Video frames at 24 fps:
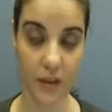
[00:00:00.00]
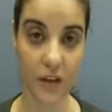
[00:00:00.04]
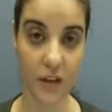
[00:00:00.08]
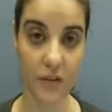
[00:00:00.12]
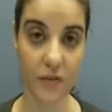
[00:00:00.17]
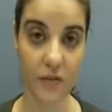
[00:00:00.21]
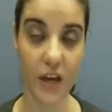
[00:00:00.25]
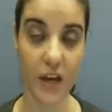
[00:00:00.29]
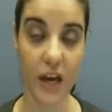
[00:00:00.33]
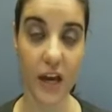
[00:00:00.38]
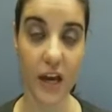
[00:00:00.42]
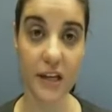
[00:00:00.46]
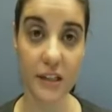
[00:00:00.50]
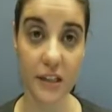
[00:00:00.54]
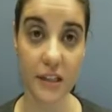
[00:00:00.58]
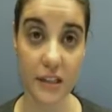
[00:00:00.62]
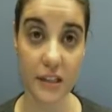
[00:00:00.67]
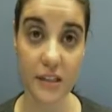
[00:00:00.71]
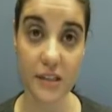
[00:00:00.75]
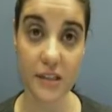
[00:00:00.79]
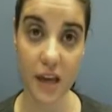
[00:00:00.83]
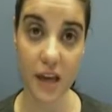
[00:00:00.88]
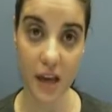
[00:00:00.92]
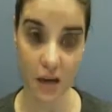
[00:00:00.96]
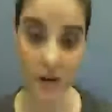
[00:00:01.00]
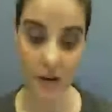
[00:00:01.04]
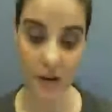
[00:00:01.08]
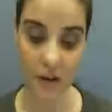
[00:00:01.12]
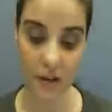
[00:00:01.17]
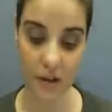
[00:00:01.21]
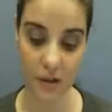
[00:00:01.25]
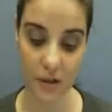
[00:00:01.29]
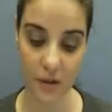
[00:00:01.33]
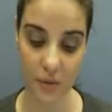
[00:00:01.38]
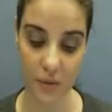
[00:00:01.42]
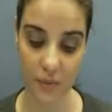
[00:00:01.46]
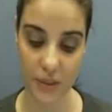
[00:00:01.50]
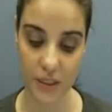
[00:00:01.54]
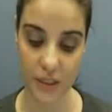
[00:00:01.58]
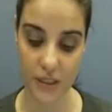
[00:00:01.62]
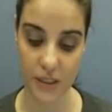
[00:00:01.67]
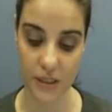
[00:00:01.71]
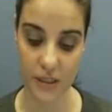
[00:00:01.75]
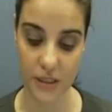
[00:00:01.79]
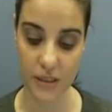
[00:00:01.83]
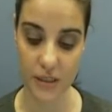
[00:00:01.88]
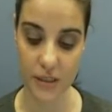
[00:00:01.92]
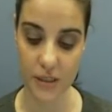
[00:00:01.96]
If Kate is carrying on a
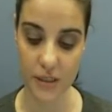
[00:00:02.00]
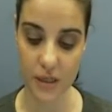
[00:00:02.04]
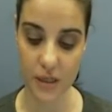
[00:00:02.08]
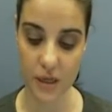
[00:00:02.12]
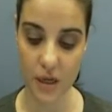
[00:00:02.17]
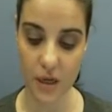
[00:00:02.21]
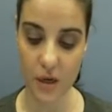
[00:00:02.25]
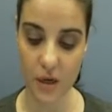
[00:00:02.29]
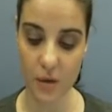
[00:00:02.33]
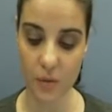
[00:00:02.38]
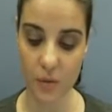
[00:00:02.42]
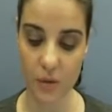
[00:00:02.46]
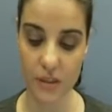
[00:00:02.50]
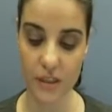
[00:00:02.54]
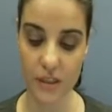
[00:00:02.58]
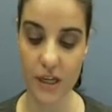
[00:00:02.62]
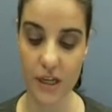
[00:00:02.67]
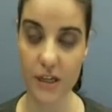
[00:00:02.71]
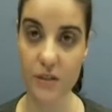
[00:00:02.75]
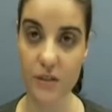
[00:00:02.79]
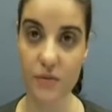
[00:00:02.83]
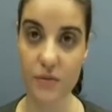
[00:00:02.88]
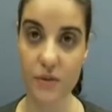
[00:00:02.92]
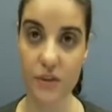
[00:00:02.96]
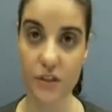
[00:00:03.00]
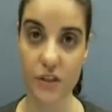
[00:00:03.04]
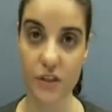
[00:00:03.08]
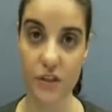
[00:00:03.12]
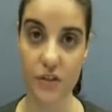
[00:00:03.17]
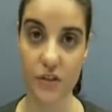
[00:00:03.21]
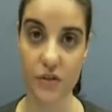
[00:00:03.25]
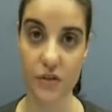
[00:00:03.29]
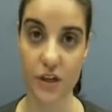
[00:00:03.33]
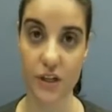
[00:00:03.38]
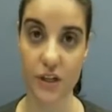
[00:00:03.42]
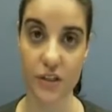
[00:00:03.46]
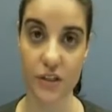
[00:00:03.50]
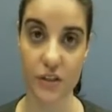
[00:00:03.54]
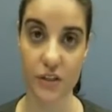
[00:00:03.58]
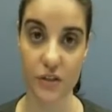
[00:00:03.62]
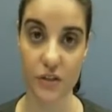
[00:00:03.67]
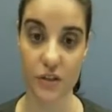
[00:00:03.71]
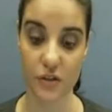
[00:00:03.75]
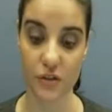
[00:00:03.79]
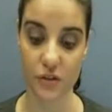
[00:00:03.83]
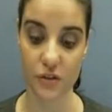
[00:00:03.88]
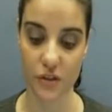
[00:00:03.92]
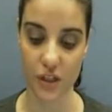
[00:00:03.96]
business, what tax
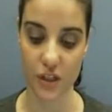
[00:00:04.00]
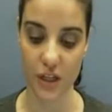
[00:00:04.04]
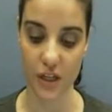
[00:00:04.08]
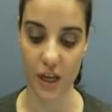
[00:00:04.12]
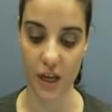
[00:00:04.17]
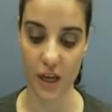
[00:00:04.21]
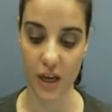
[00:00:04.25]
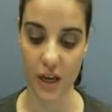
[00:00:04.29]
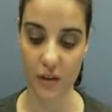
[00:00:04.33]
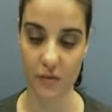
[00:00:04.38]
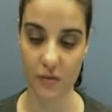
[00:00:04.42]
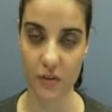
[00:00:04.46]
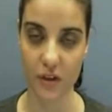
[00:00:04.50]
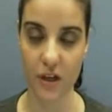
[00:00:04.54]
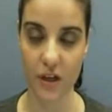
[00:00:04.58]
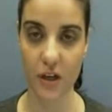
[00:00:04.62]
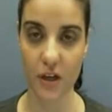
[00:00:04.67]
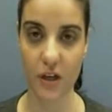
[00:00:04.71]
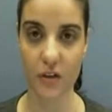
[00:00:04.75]
registrations should she have?